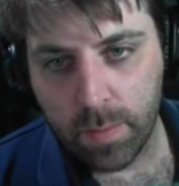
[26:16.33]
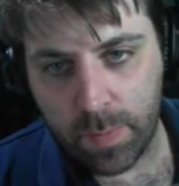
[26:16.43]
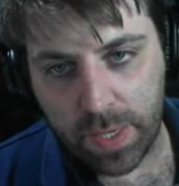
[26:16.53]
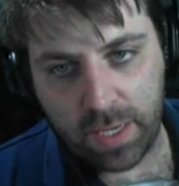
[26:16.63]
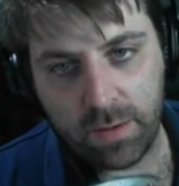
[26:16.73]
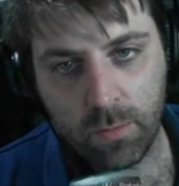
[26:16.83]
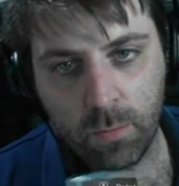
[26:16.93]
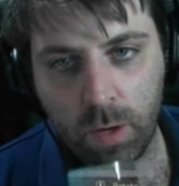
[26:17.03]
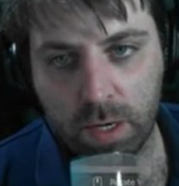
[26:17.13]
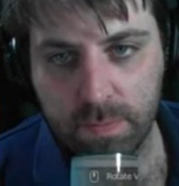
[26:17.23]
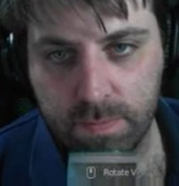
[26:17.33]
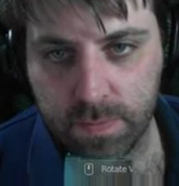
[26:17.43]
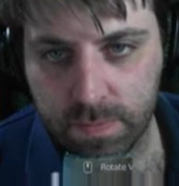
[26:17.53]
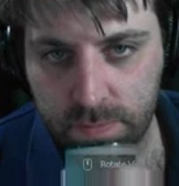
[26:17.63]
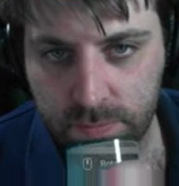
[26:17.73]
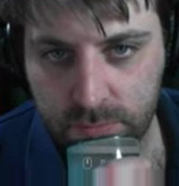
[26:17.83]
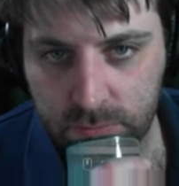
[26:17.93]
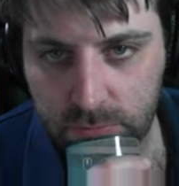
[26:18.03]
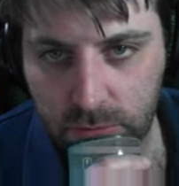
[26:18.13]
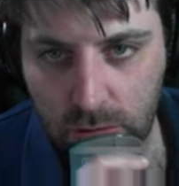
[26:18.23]
B, welcome.
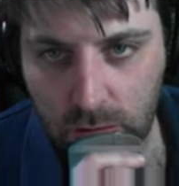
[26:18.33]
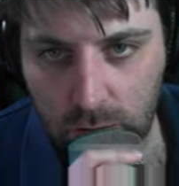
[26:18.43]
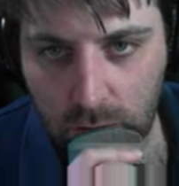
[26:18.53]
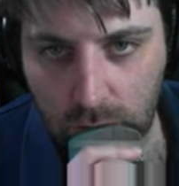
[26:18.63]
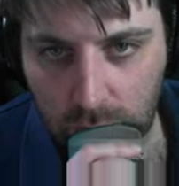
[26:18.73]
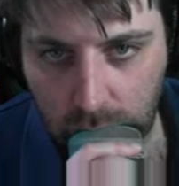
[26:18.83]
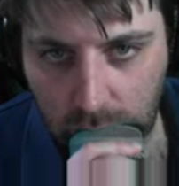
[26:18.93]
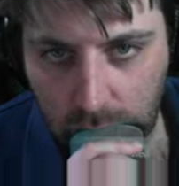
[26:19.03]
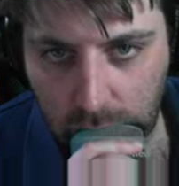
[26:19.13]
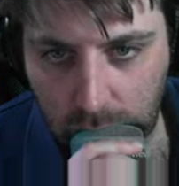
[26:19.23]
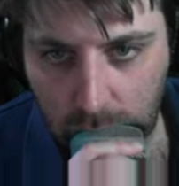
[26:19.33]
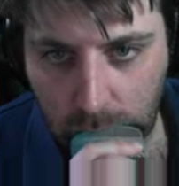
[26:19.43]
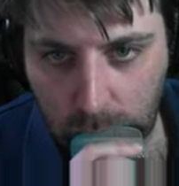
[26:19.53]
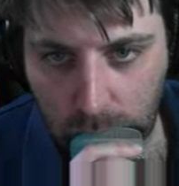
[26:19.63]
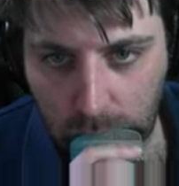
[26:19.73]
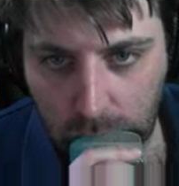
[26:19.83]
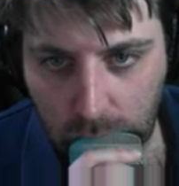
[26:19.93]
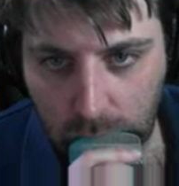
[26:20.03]
Uh,